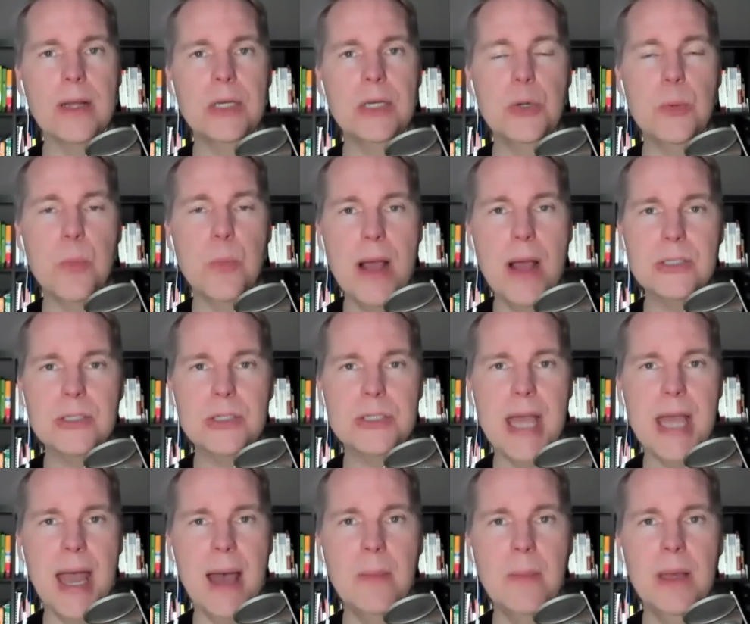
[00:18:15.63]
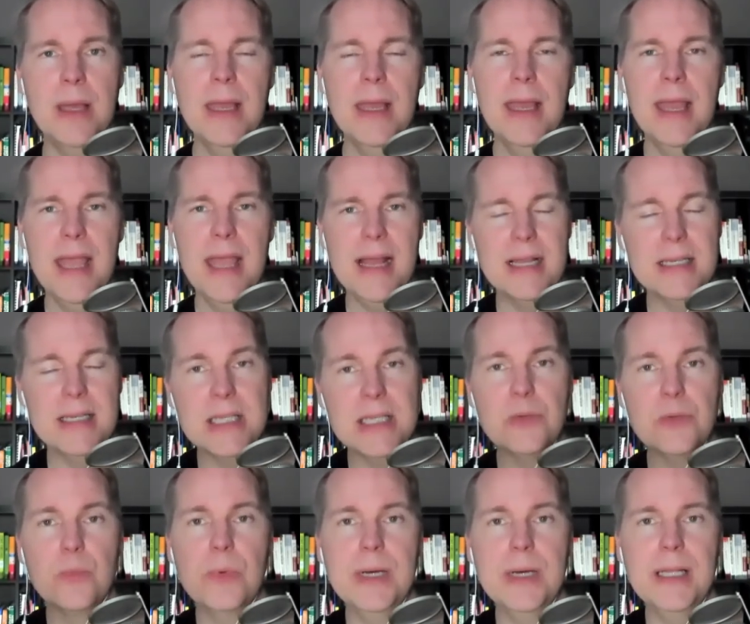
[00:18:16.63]
a new browser tab, it is
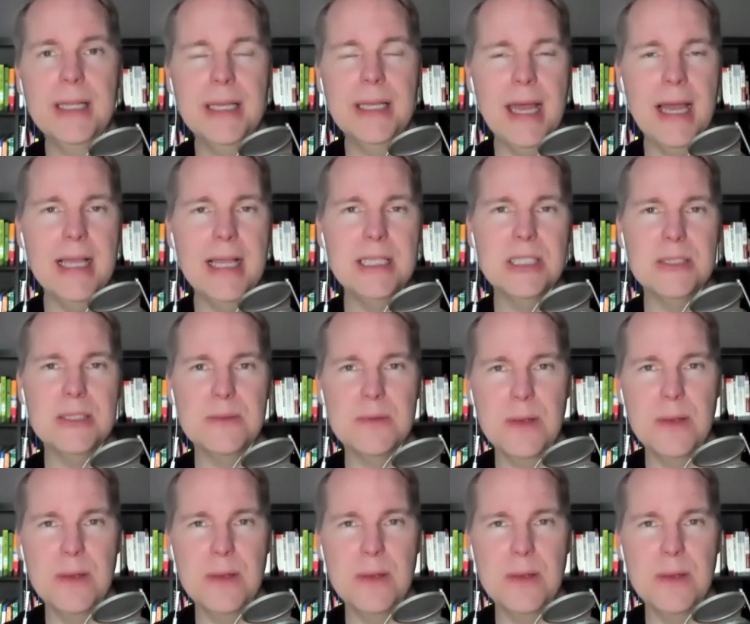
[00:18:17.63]
this really nice